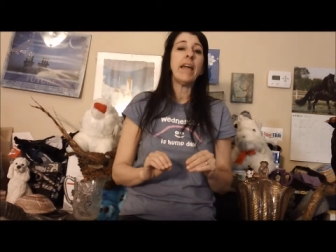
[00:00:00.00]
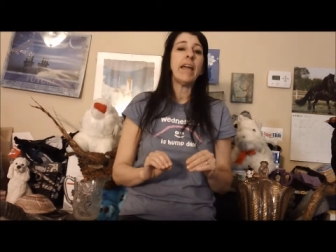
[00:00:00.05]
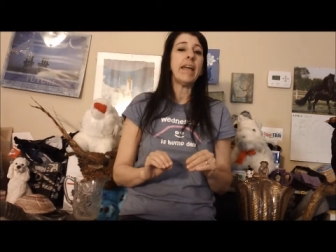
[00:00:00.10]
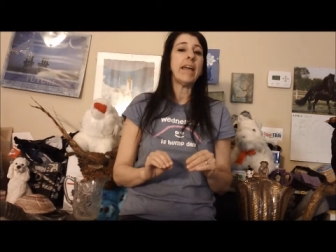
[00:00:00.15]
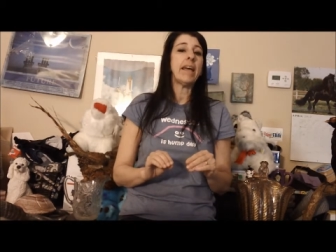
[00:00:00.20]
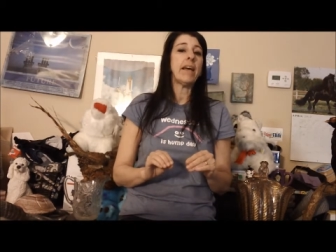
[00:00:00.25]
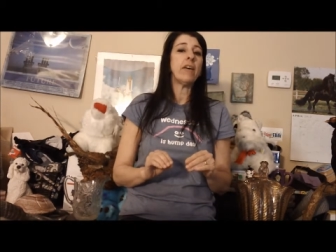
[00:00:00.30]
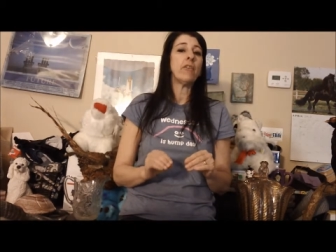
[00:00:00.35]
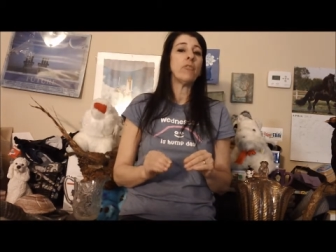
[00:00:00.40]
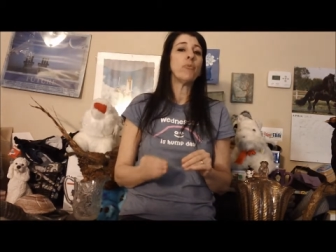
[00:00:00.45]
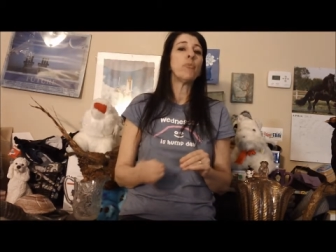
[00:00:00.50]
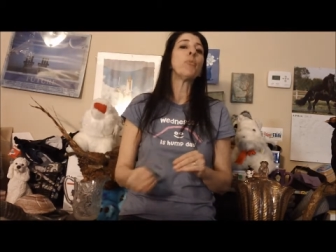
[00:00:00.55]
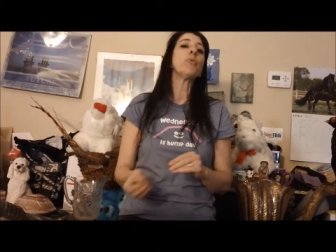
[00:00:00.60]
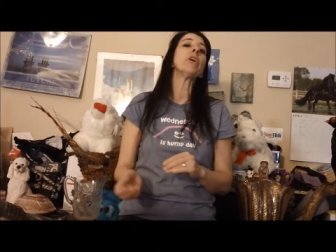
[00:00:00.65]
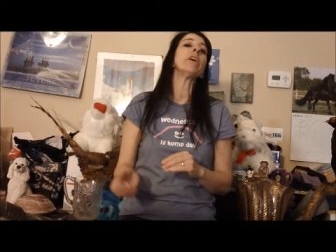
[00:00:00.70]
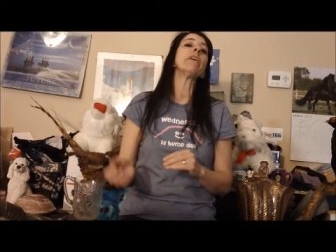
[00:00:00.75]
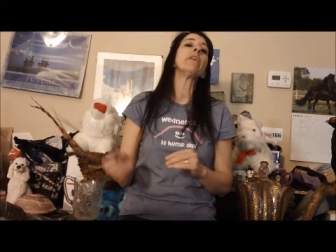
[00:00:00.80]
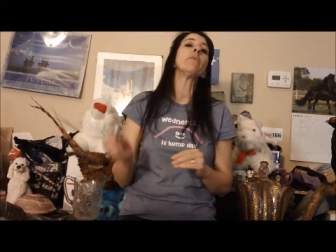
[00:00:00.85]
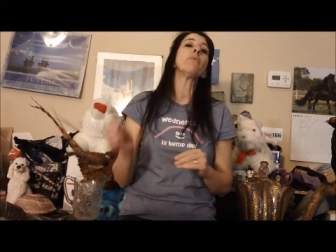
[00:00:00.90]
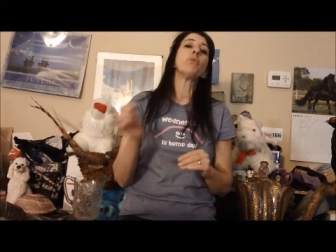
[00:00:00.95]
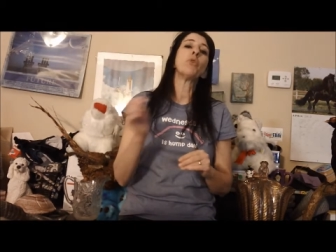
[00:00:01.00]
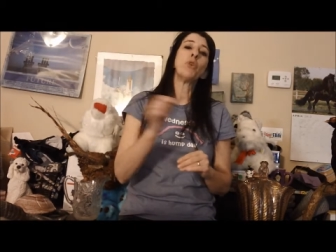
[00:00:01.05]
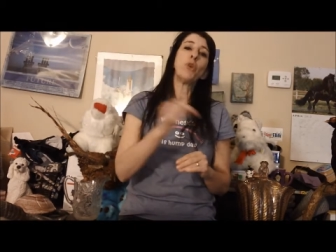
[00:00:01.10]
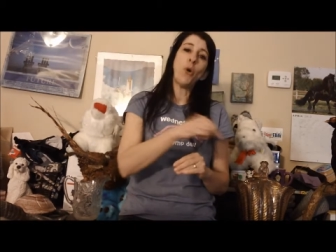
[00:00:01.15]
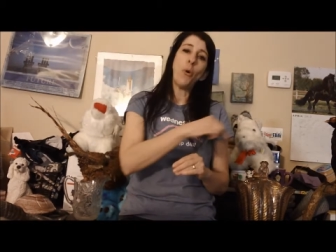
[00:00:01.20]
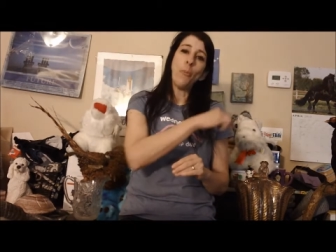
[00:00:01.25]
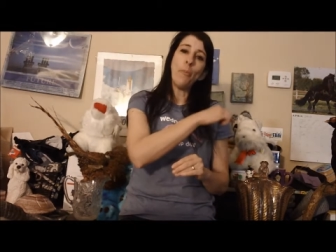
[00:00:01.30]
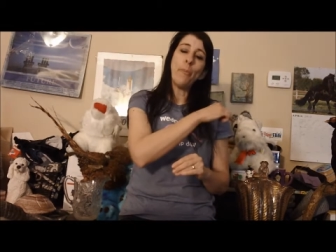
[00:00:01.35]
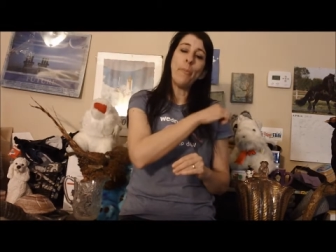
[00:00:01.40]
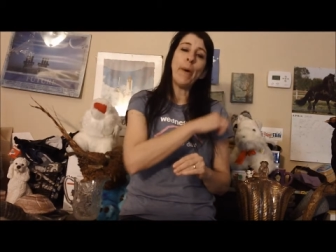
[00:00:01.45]
and we'll
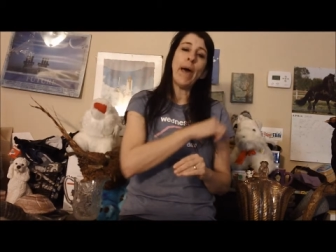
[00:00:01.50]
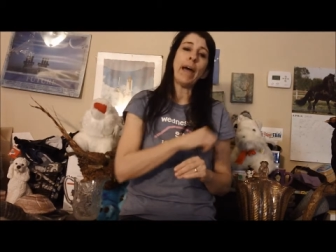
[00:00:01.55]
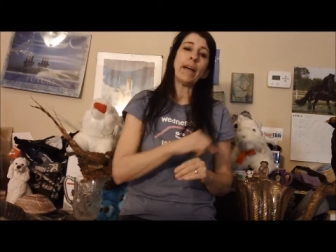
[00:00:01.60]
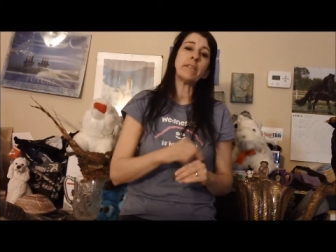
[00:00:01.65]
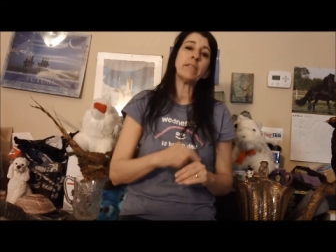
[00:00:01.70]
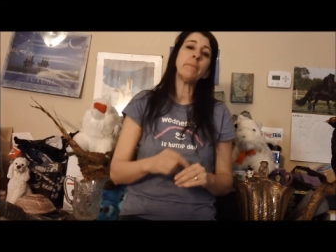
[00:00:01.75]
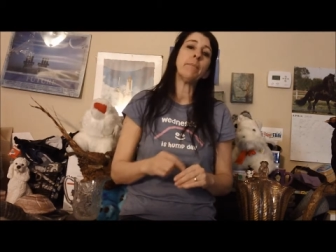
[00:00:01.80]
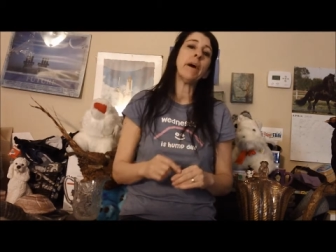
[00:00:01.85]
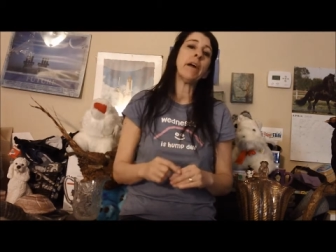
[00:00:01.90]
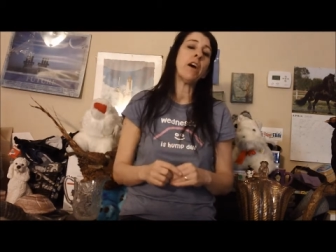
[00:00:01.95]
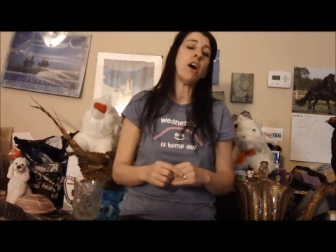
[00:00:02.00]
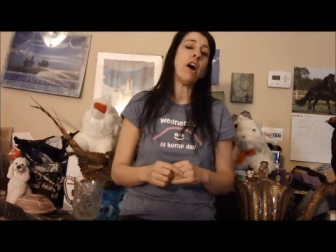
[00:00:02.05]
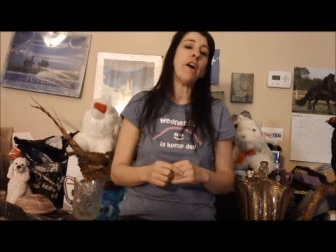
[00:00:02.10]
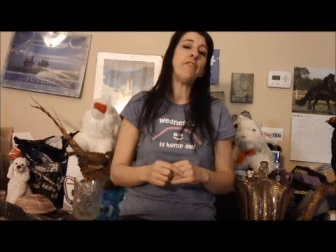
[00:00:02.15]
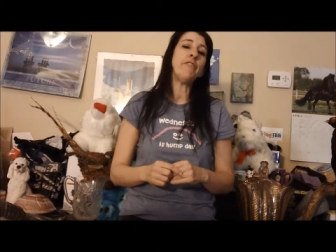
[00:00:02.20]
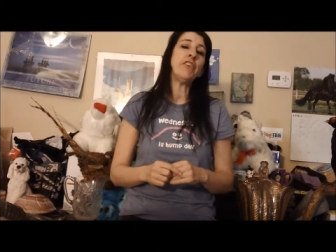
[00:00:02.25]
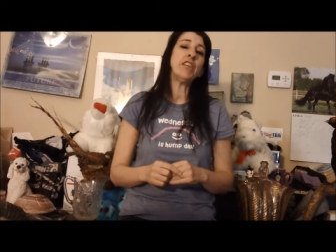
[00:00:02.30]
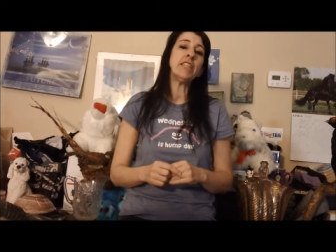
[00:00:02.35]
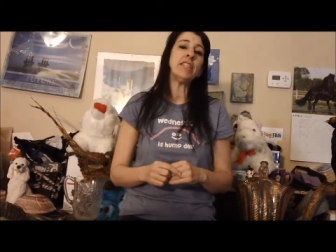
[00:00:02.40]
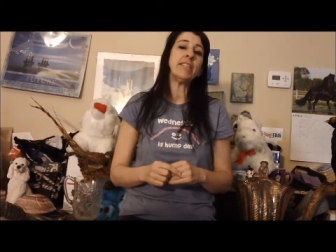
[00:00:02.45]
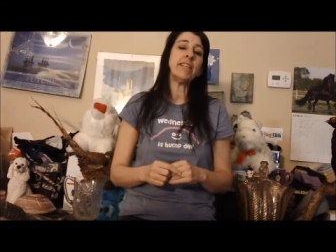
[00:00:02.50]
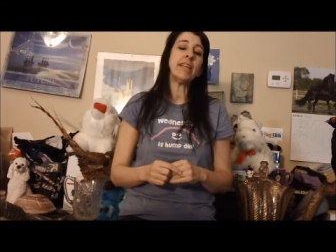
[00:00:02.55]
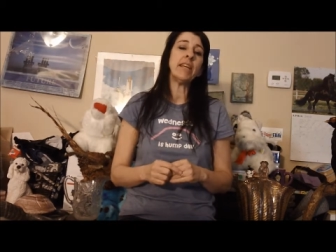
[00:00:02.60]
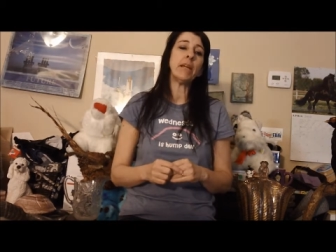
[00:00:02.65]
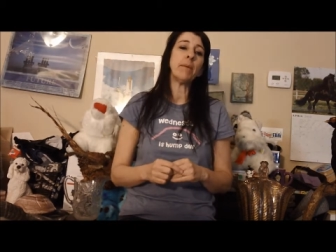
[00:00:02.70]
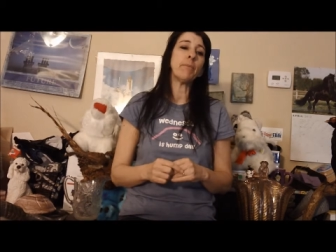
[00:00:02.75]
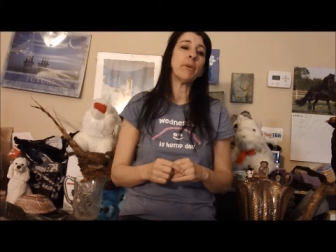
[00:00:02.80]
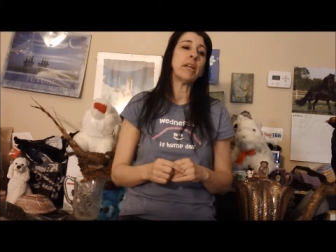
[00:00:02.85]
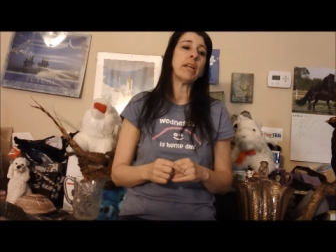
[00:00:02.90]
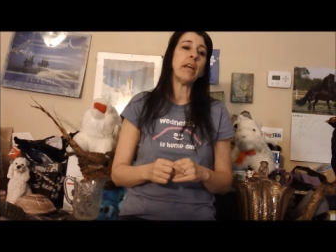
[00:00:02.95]
go back to my office
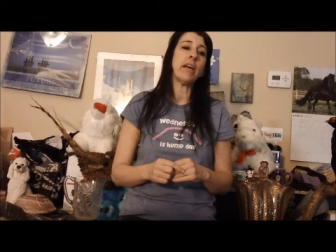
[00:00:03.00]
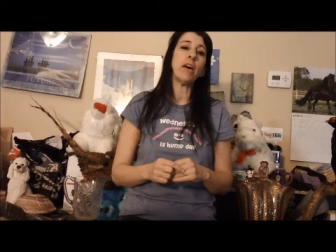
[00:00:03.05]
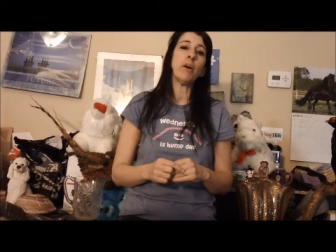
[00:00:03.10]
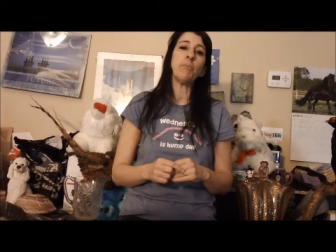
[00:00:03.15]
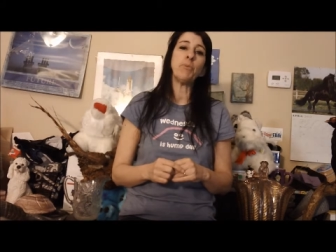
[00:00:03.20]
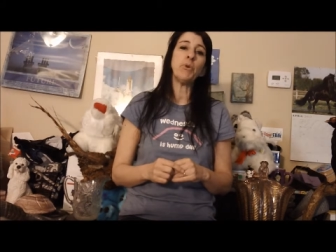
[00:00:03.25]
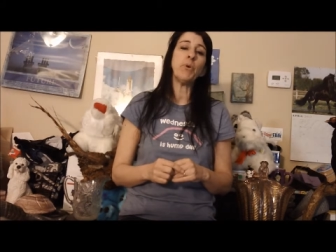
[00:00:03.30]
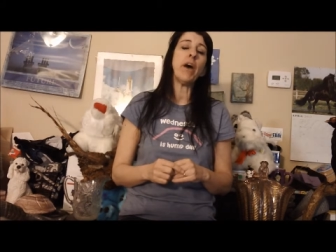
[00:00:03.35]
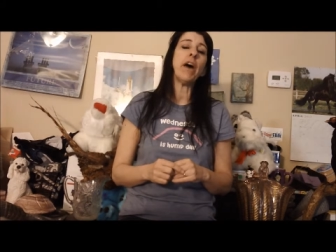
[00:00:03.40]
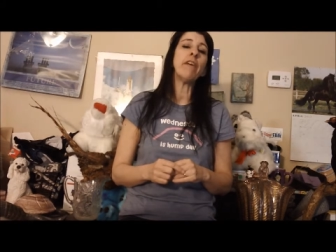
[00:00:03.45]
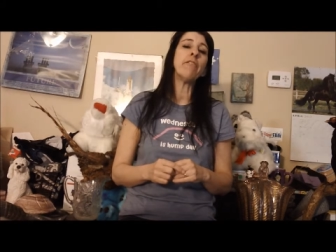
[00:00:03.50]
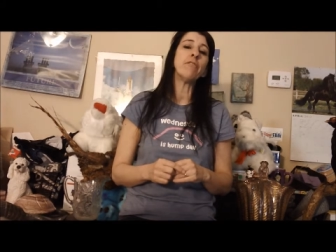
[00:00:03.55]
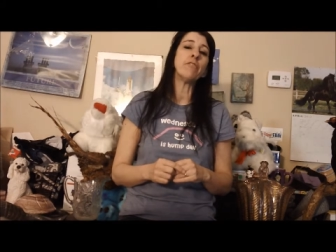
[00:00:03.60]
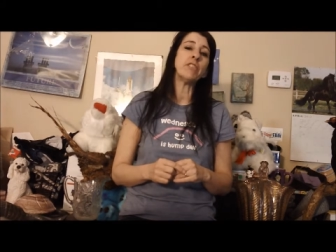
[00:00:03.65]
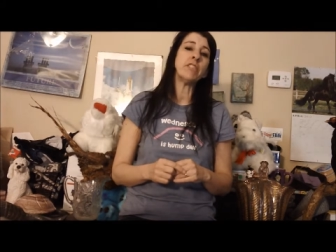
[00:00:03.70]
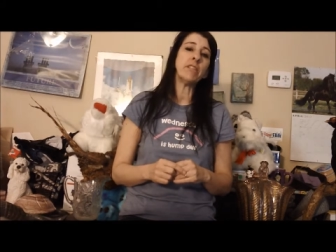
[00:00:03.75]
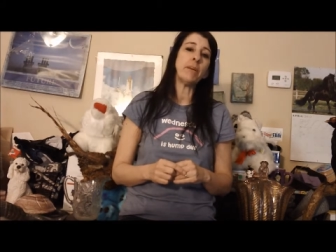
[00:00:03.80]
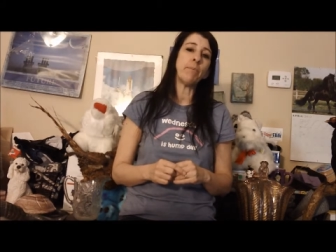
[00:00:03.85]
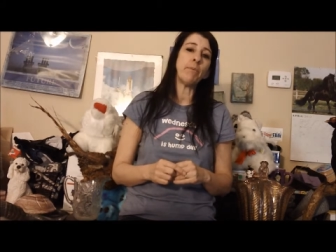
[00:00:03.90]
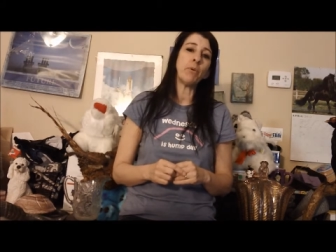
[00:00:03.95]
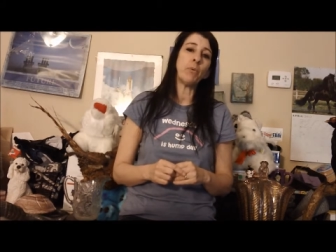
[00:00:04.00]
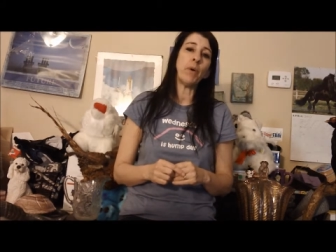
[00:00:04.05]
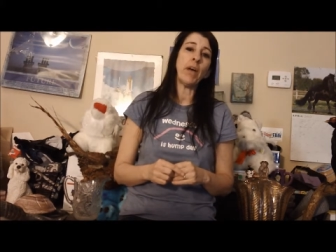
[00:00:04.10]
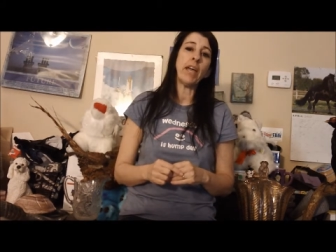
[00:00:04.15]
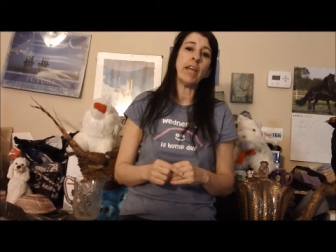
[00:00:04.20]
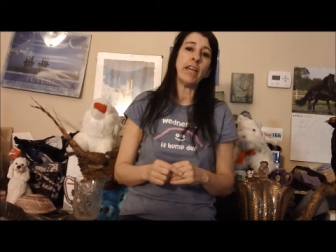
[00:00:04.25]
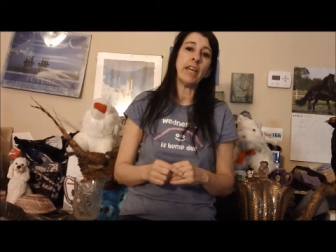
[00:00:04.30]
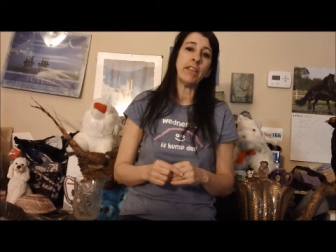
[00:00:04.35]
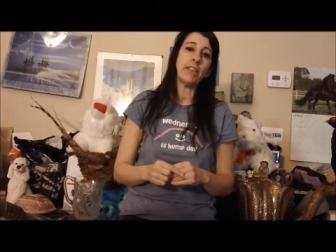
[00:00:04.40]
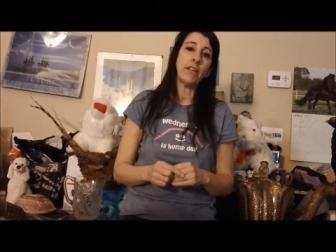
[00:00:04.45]
and I'm going to help you every step of the
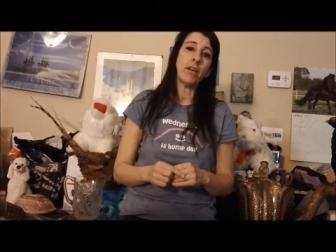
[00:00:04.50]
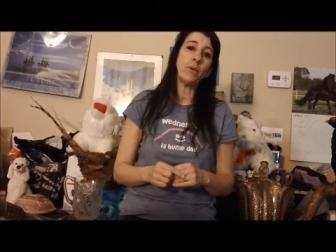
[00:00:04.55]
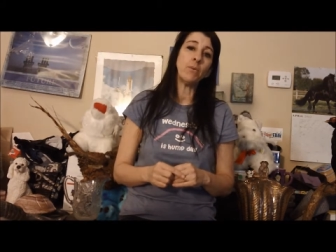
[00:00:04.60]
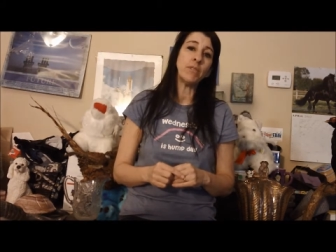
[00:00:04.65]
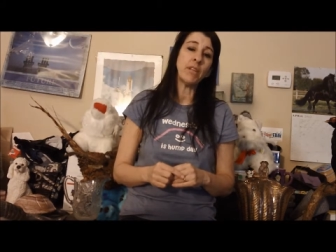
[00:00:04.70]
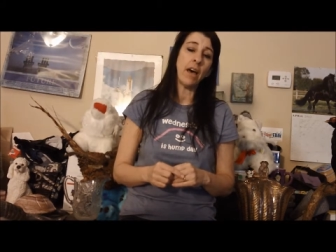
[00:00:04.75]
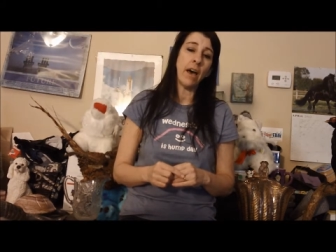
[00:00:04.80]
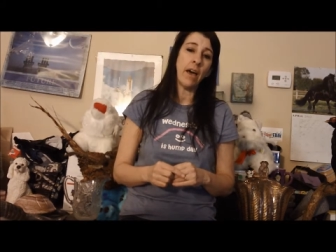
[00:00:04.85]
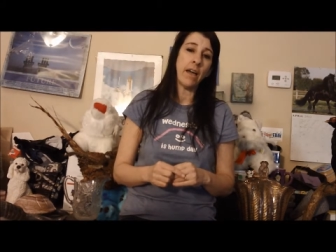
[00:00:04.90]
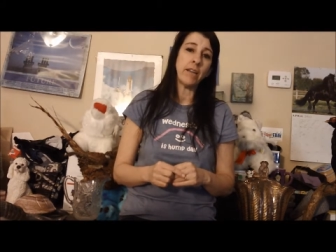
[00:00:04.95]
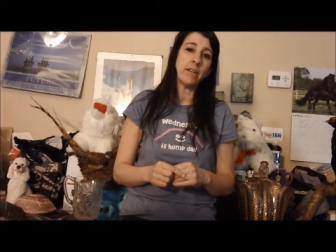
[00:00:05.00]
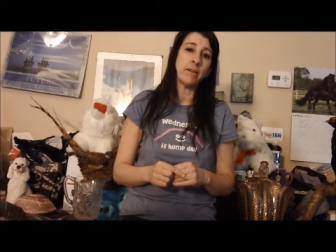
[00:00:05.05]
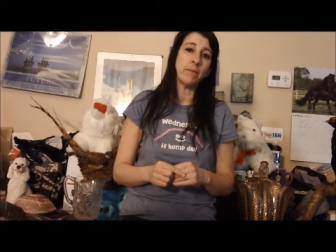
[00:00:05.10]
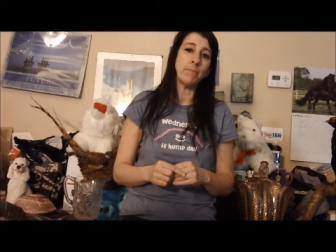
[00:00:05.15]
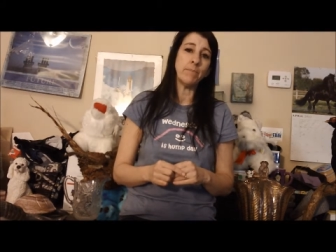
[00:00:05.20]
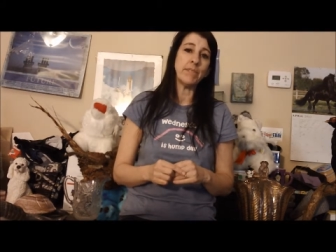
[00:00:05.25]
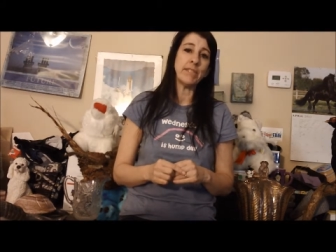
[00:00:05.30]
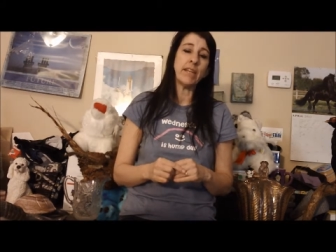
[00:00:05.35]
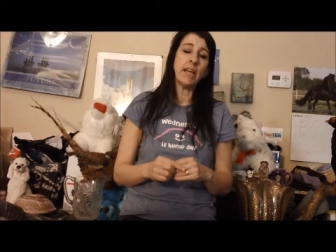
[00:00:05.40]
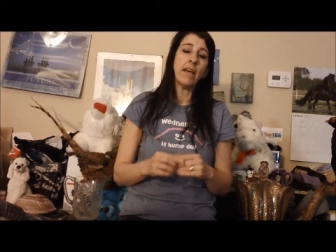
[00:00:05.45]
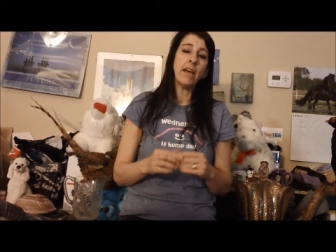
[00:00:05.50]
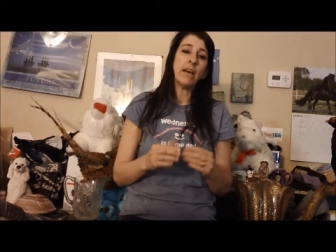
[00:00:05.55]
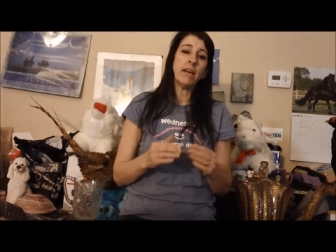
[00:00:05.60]
way get those items